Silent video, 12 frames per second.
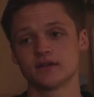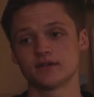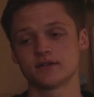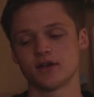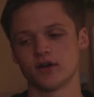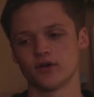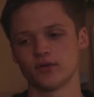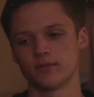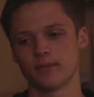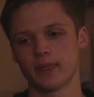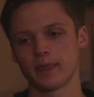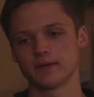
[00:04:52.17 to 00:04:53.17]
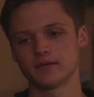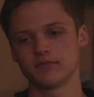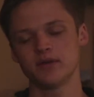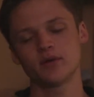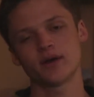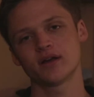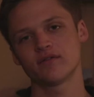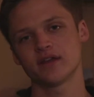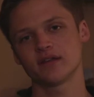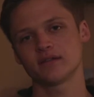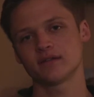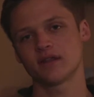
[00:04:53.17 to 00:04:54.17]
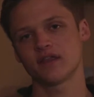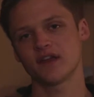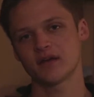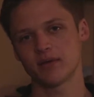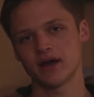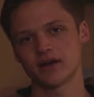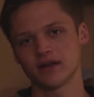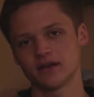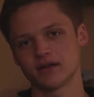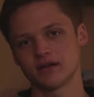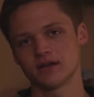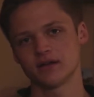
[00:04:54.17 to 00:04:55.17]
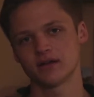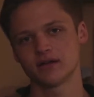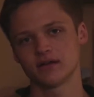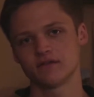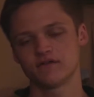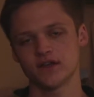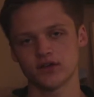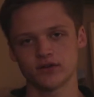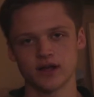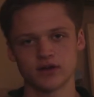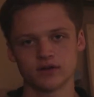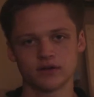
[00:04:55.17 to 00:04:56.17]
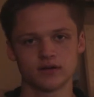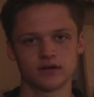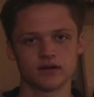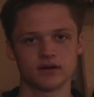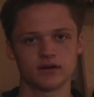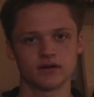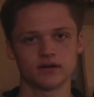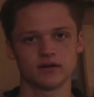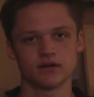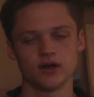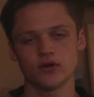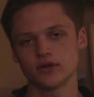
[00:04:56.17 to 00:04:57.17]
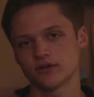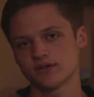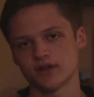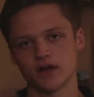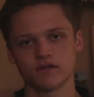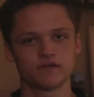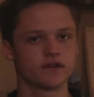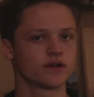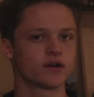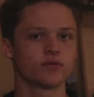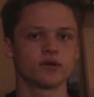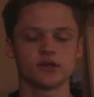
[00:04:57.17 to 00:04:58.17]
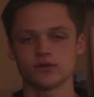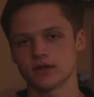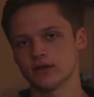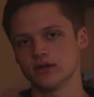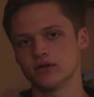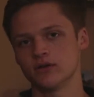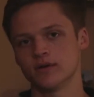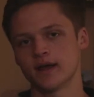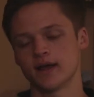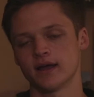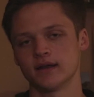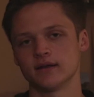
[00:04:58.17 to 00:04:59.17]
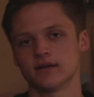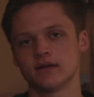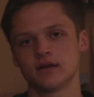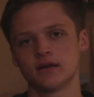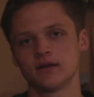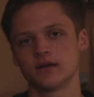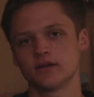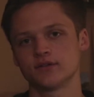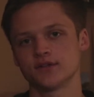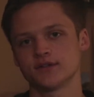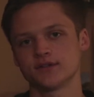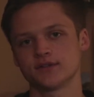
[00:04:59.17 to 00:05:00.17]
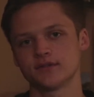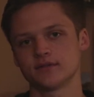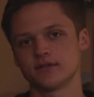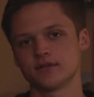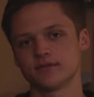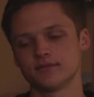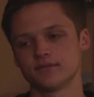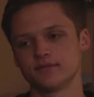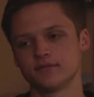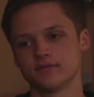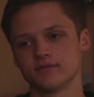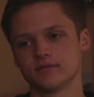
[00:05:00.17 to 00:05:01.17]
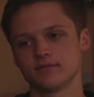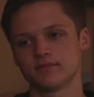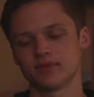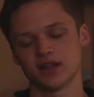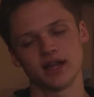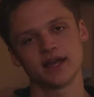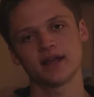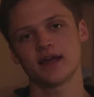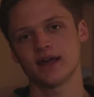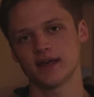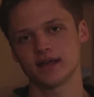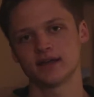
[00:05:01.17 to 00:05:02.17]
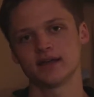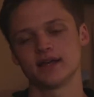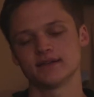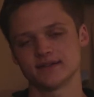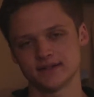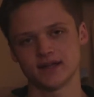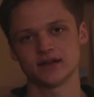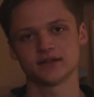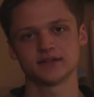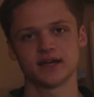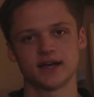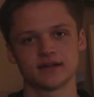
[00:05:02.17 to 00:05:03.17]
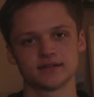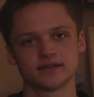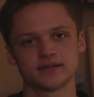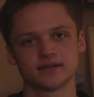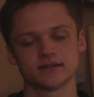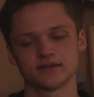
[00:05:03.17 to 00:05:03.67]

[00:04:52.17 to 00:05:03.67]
So be aware of it, think about it, figure out, know yourself, figure out what you can do, and just plan ahead and stay on task.